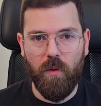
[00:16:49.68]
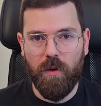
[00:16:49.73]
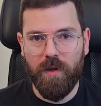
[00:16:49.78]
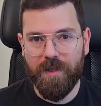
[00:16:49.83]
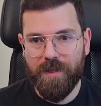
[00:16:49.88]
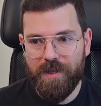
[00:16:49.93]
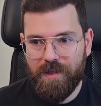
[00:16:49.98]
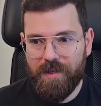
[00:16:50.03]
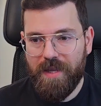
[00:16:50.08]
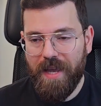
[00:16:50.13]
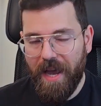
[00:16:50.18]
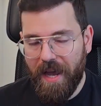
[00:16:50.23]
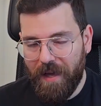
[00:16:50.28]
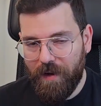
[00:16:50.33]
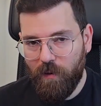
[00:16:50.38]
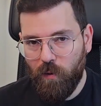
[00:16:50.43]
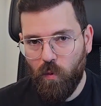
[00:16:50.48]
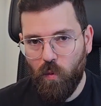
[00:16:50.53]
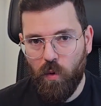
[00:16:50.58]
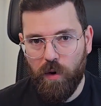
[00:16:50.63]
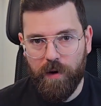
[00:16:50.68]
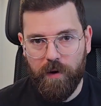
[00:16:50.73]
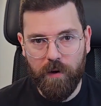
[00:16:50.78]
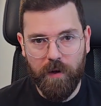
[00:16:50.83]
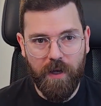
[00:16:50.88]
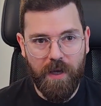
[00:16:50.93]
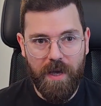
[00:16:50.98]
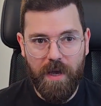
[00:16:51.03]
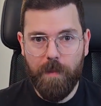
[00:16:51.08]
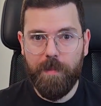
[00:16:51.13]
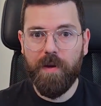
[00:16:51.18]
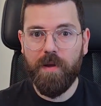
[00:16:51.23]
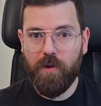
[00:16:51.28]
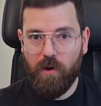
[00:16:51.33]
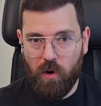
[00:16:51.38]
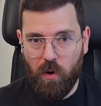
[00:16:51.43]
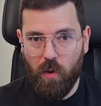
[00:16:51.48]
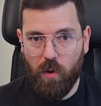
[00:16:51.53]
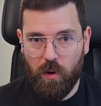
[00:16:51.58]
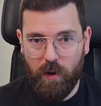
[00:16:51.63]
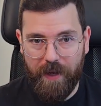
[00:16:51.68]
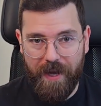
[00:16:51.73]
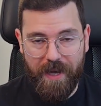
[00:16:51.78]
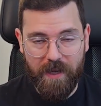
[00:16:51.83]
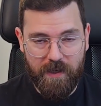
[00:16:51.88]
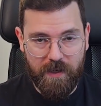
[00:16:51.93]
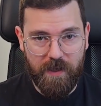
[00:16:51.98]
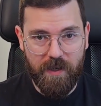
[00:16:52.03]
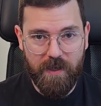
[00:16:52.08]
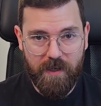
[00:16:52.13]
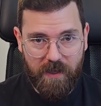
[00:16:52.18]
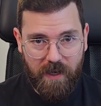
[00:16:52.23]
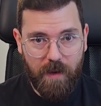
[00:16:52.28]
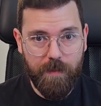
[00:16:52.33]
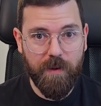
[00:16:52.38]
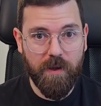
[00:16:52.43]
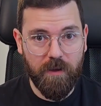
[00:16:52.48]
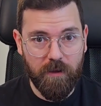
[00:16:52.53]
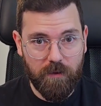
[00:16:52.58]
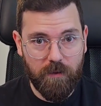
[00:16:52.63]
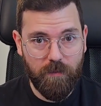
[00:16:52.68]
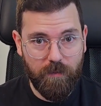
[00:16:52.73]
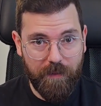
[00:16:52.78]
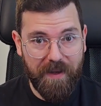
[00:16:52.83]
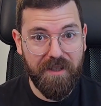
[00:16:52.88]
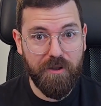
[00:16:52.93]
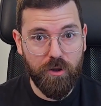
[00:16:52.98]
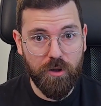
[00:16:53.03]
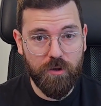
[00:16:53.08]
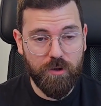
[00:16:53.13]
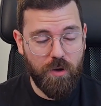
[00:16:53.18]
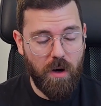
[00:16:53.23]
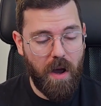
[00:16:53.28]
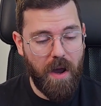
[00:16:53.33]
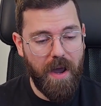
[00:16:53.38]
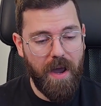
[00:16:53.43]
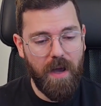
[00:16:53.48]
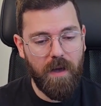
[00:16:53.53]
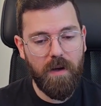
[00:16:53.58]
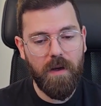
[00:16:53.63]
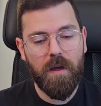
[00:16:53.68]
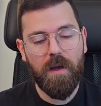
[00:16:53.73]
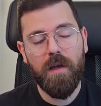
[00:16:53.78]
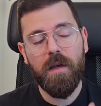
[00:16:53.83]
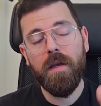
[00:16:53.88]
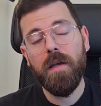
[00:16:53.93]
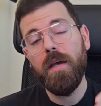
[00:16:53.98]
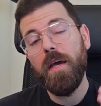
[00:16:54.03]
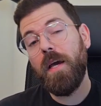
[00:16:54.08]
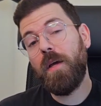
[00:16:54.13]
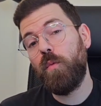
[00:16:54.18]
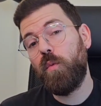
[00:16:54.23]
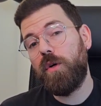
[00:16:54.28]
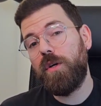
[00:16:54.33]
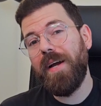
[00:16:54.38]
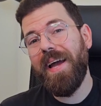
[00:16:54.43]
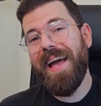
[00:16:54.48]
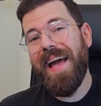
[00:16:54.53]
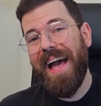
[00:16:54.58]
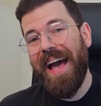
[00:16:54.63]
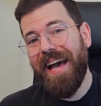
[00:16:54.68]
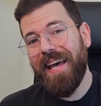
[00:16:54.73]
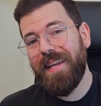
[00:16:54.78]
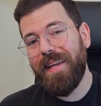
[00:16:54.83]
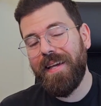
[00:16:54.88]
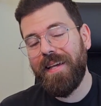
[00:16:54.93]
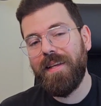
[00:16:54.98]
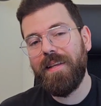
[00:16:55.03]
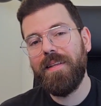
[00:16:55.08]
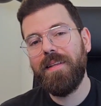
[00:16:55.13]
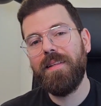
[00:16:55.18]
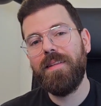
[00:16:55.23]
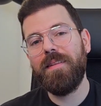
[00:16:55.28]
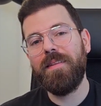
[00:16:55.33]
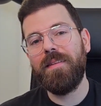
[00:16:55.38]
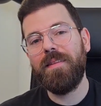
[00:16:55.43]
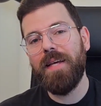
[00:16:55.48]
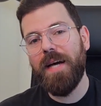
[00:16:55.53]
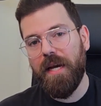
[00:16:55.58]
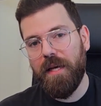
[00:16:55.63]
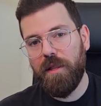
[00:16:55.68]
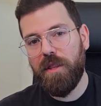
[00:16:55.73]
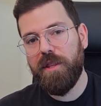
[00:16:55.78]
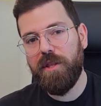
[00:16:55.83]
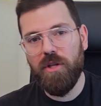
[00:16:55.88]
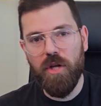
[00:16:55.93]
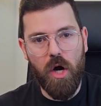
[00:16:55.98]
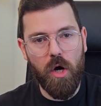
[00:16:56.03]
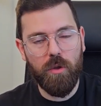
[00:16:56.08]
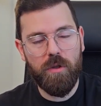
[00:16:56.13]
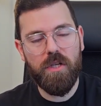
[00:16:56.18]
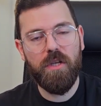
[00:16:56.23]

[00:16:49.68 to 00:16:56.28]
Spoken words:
Instead, we're keeping the chord as is, keeping the major triad, and we're adding the 9th note.